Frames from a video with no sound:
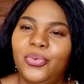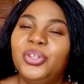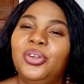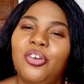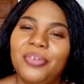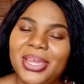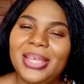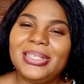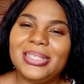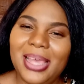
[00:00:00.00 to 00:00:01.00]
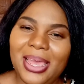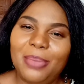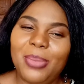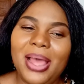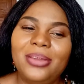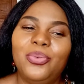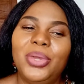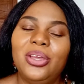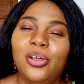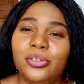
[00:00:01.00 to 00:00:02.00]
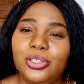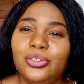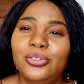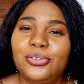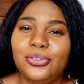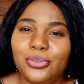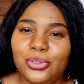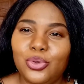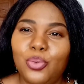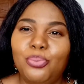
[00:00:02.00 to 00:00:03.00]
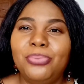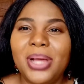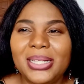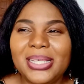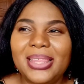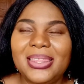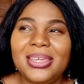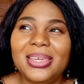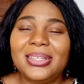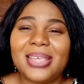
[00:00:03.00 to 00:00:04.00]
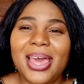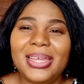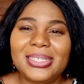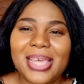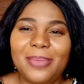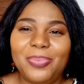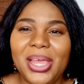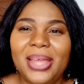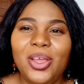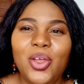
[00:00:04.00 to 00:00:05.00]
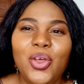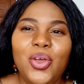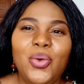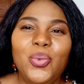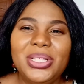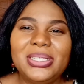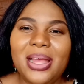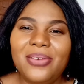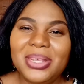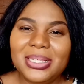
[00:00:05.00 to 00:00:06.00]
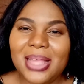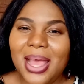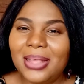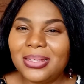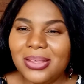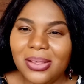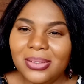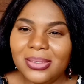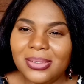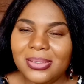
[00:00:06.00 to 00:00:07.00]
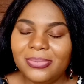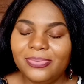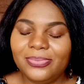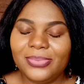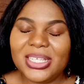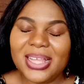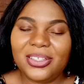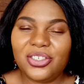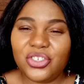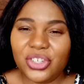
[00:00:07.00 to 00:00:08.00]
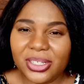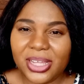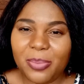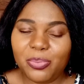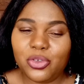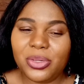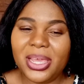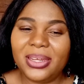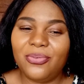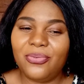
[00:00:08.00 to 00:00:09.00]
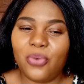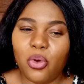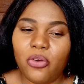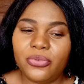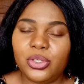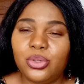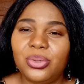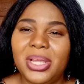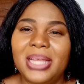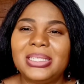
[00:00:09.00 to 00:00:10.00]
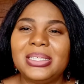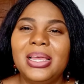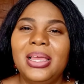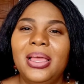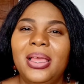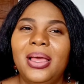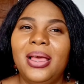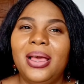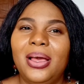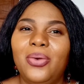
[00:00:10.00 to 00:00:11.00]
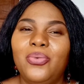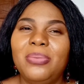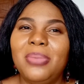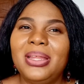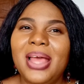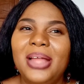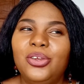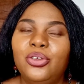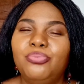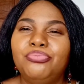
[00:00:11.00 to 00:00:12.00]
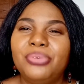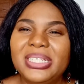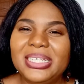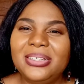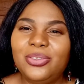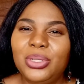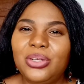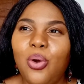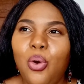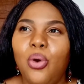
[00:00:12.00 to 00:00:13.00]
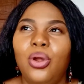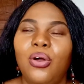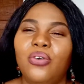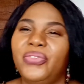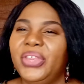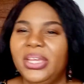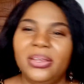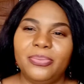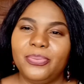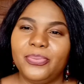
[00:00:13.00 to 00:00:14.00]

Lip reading: for the longest time, and we continue to do so. But I think it's high time that we start raising our sons, start teaching them to get involved, so that women are not burdened with all of the